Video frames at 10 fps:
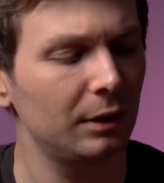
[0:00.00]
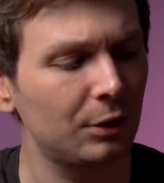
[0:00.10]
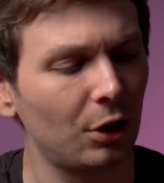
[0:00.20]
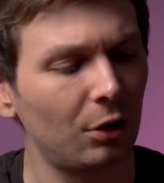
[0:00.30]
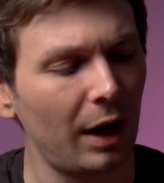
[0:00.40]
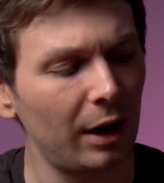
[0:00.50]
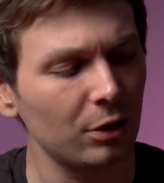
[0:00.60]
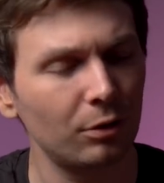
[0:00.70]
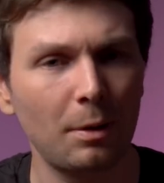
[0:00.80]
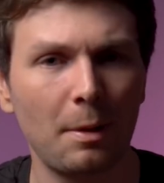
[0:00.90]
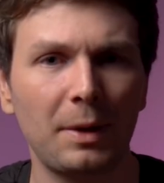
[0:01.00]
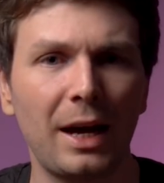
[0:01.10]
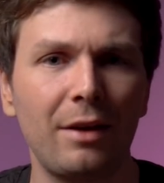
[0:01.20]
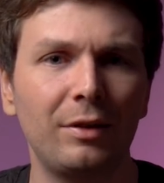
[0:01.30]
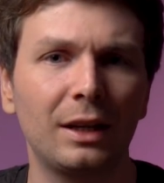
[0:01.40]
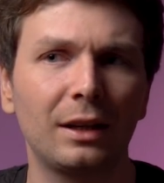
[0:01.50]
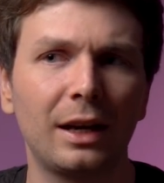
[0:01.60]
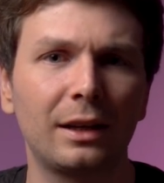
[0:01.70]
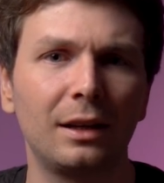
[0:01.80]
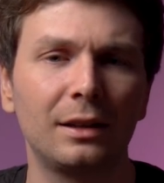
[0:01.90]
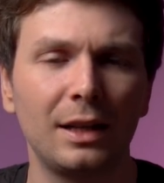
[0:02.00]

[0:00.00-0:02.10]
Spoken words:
So I also remember having like a